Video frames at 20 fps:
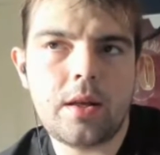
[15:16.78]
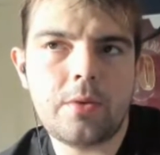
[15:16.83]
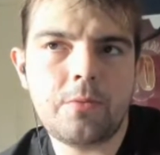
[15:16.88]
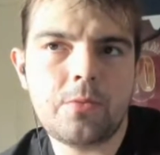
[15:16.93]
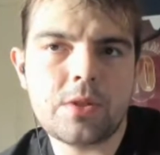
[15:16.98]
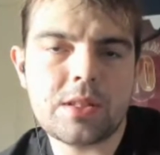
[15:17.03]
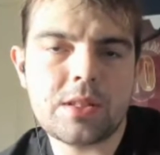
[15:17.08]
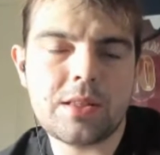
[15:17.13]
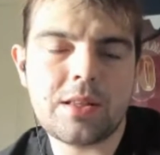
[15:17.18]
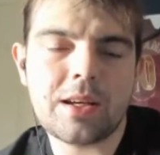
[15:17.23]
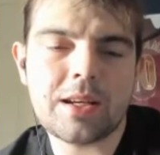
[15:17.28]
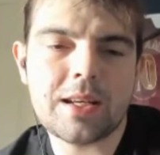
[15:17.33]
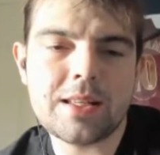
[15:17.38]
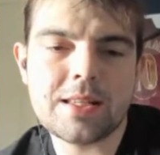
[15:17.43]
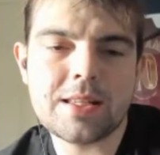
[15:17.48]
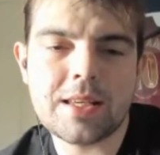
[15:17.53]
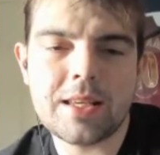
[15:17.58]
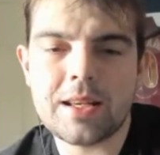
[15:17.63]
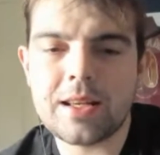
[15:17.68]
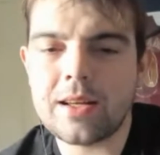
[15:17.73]
was lucky
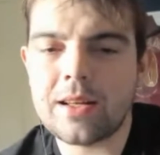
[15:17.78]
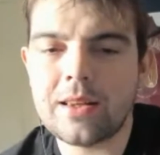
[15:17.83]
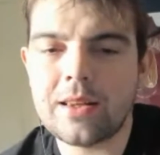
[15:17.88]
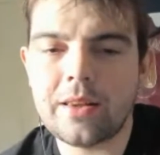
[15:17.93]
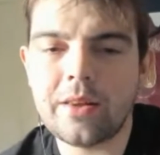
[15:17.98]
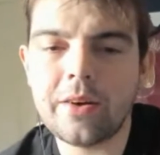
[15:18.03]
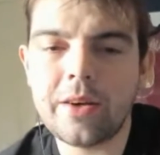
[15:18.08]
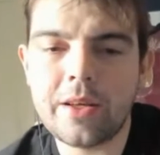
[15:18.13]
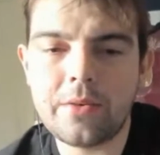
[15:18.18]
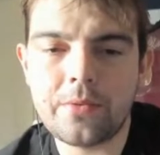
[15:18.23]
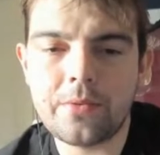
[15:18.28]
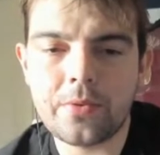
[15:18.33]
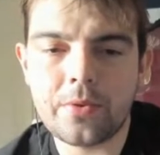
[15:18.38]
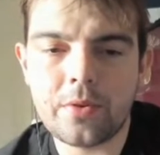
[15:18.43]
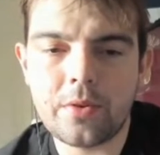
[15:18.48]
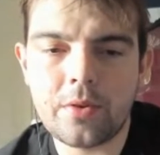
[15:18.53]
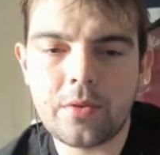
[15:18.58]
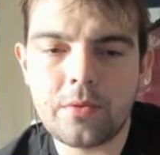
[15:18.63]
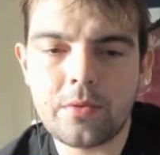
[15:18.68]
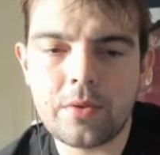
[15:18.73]
to get out alive.
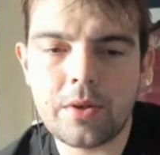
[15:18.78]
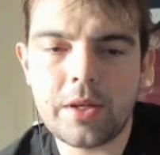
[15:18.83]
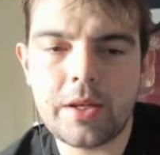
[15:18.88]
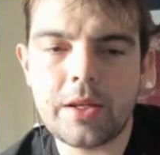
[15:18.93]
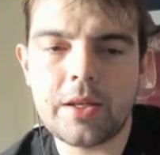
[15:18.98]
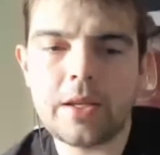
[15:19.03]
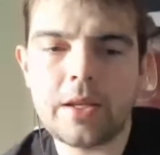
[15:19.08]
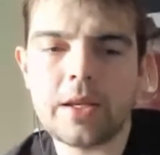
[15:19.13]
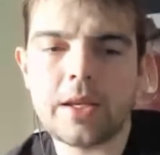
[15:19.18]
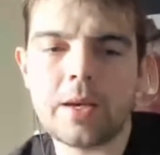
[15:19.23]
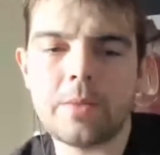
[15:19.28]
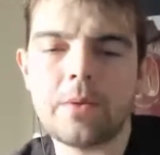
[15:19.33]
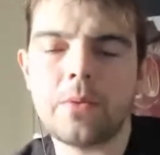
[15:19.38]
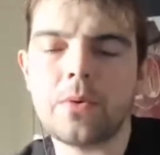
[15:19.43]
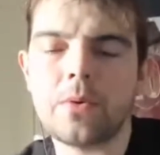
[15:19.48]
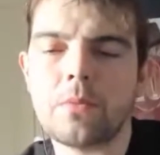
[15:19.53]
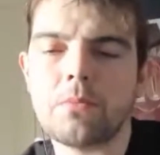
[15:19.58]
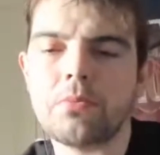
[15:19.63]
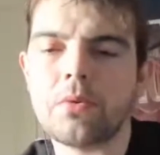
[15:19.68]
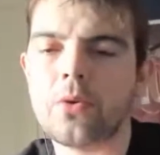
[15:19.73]
Right, he came out
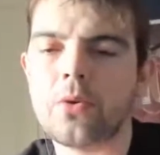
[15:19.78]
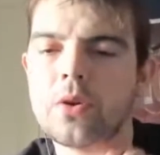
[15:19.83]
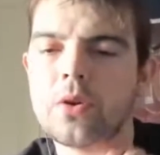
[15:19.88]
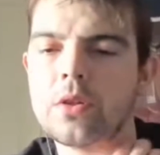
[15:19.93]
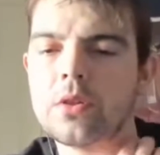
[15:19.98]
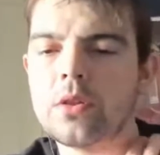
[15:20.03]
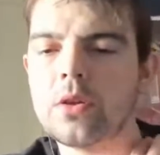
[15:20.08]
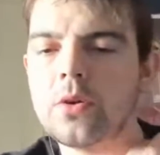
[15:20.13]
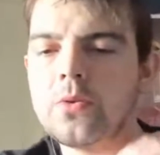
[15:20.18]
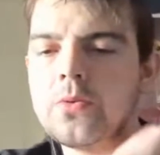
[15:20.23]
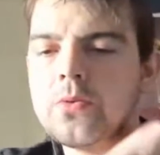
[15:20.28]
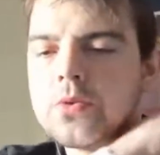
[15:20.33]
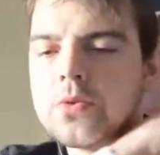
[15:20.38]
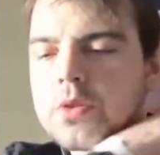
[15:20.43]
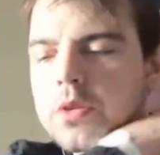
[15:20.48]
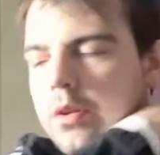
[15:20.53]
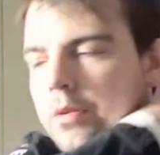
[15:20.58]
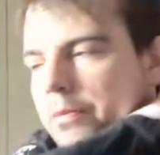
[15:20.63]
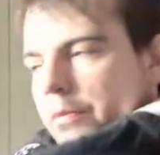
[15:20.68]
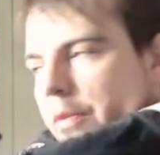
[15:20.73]
with a broken
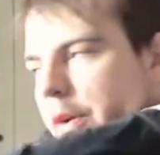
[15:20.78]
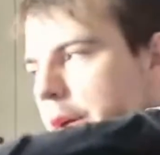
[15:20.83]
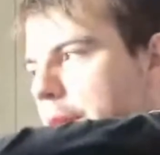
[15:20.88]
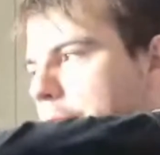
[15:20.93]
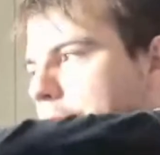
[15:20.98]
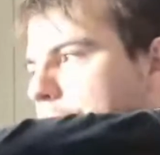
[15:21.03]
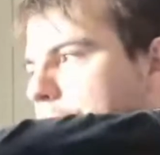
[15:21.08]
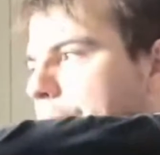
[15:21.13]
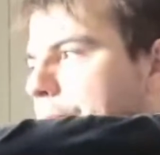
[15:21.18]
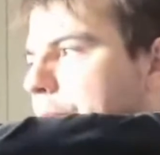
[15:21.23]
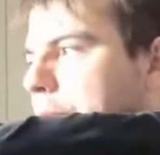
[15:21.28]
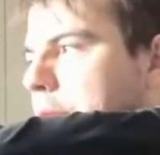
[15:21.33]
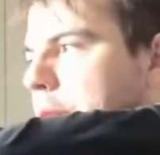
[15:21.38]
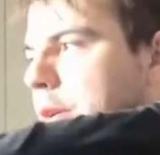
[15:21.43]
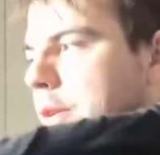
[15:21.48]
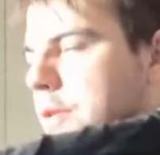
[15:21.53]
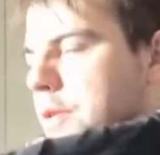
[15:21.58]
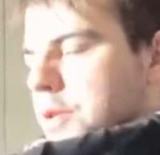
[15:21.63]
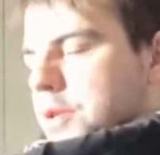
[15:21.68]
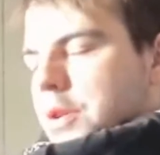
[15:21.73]
nose. Right,
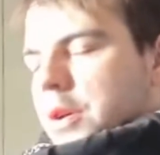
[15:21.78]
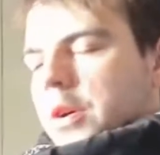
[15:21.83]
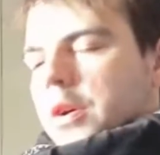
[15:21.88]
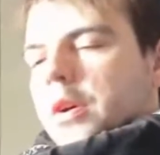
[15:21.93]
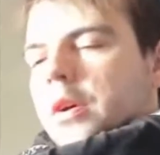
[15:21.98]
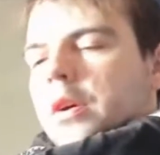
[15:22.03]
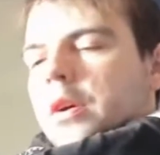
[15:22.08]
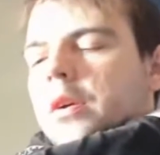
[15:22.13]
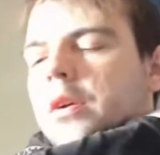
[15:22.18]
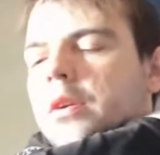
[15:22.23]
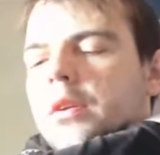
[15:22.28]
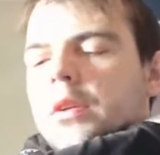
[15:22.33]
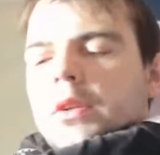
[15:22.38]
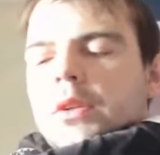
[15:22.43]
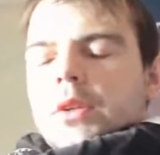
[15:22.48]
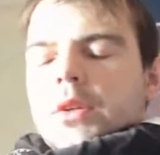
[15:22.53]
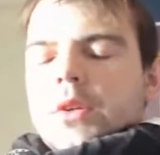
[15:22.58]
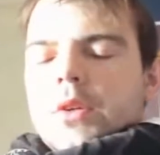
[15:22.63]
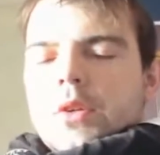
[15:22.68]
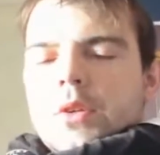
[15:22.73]
so
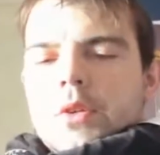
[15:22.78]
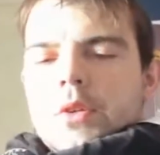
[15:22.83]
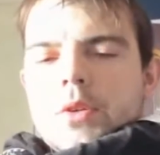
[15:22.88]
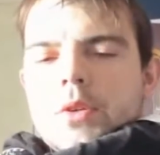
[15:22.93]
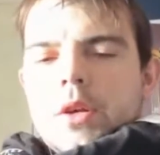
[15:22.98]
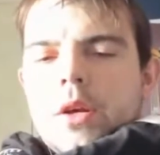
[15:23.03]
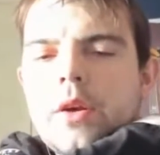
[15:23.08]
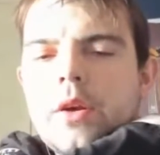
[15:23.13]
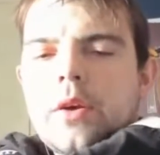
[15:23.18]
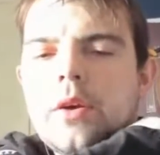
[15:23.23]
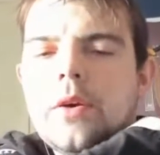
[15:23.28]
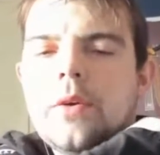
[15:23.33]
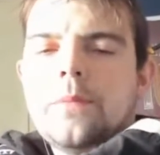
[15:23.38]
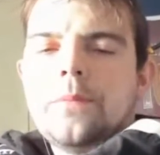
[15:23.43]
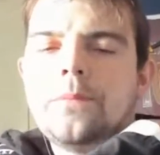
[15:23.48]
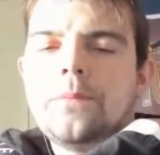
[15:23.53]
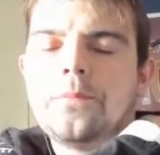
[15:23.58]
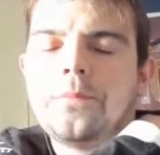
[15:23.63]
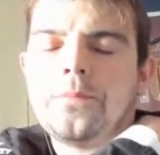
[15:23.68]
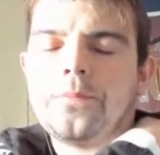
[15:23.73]

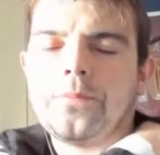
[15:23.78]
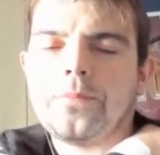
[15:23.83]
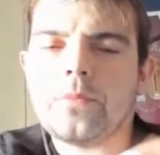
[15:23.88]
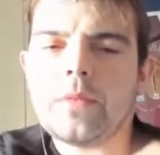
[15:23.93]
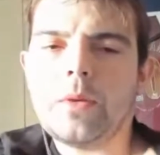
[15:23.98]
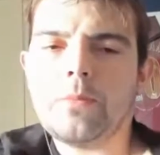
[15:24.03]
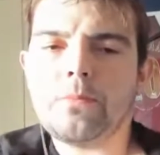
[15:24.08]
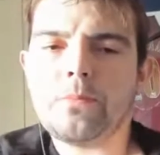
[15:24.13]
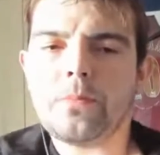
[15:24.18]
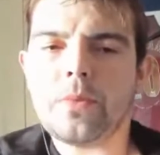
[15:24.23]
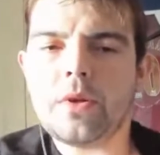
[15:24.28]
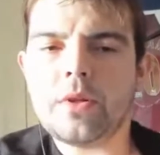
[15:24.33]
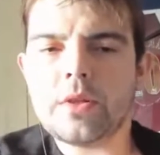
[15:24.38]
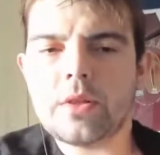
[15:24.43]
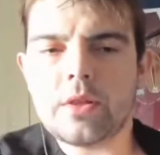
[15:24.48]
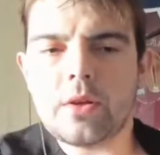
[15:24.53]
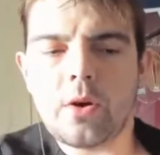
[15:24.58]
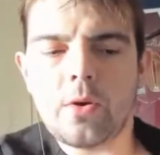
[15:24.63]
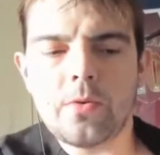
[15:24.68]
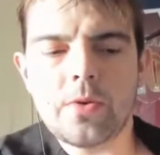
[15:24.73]
but
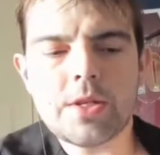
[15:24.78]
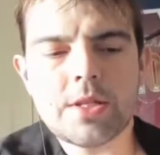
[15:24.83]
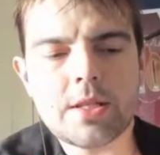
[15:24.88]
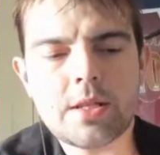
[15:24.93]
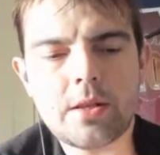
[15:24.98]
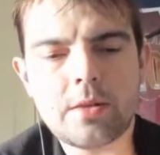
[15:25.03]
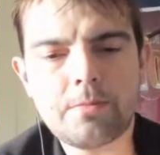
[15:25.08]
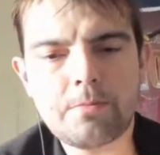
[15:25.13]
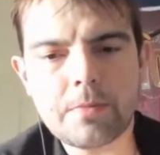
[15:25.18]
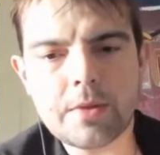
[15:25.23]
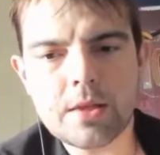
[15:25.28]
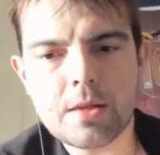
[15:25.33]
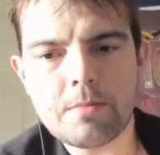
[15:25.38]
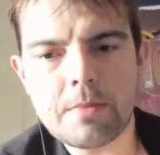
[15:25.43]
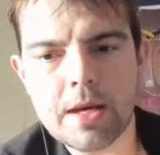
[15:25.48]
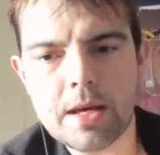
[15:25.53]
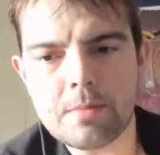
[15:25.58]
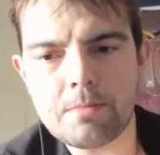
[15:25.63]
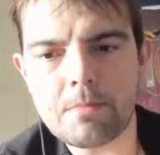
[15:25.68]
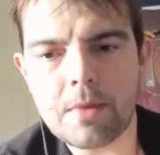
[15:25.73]
obviously the
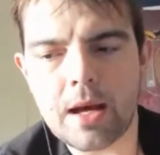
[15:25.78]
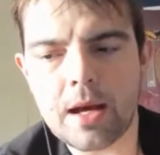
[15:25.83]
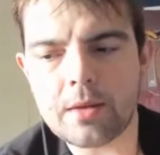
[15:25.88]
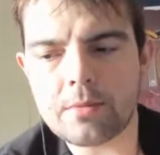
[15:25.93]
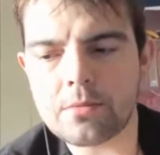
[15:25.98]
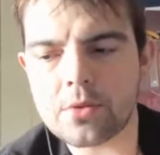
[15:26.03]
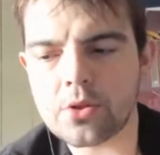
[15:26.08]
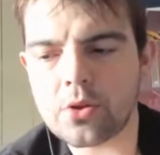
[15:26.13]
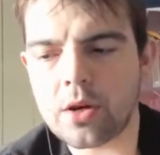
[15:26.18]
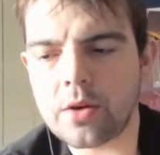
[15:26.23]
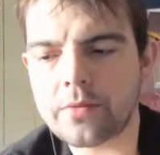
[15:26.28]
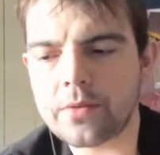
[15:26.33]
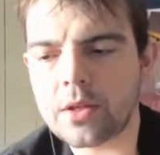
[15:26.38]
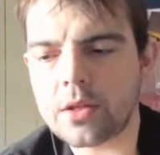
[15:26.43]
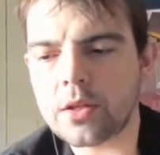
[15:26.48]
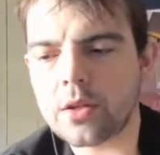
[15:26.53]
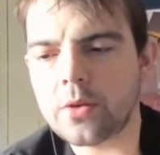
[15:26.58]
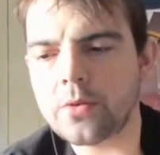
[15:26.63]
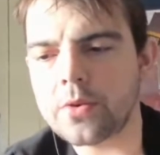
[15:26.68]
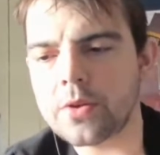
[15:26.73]
main man driving the
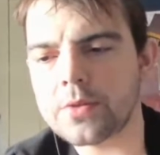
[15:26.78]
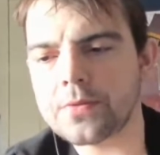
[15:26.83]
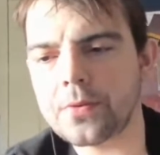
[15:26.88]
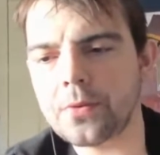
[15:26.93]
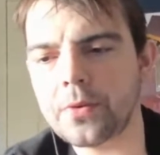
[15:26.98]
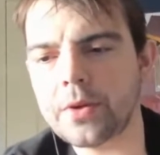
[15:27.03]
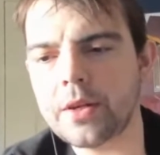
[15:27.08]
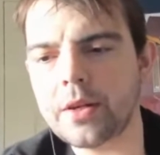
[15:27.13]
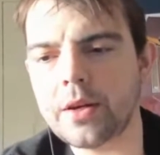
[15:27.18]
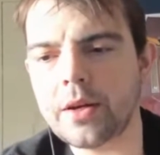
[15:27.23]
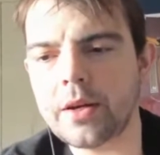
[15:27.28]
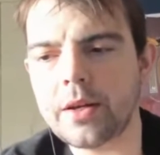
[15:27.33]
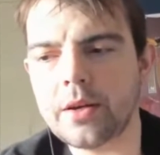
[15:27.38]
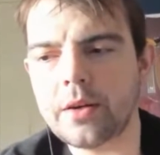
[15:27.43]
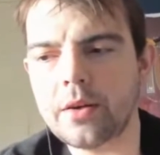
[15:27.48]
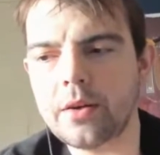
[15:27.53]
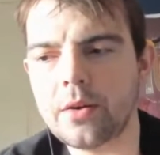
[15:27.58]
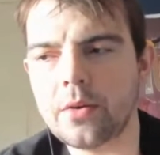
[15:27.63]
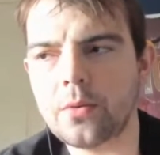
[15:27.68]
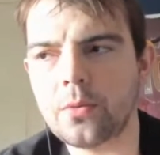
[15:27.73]
Lotus
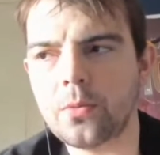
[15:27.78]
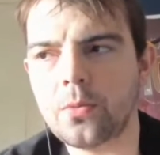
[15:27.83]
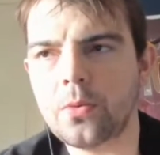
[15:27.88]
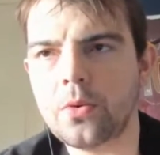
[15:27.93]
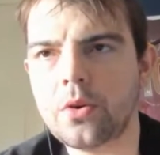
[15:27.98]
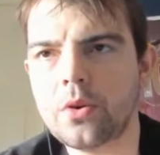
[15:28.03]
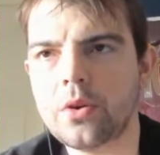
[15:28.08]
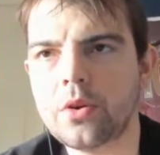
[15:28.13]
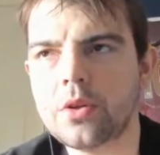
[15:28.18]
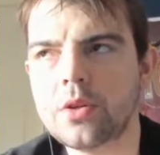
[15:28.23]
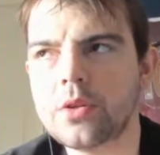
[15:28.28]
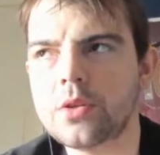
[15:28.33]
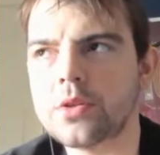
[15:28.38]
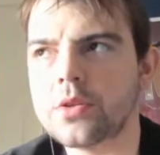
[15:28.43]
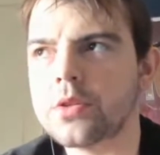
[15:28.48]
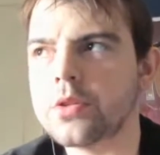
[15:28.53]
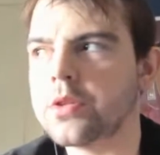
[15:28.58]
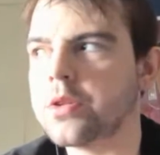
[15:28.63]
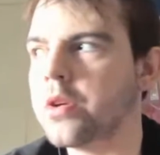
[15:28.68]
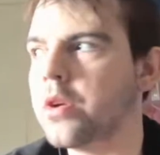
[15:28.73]
49
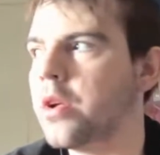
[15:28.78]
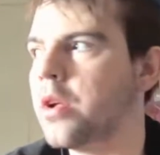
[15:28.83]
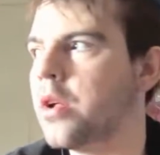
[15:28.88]
was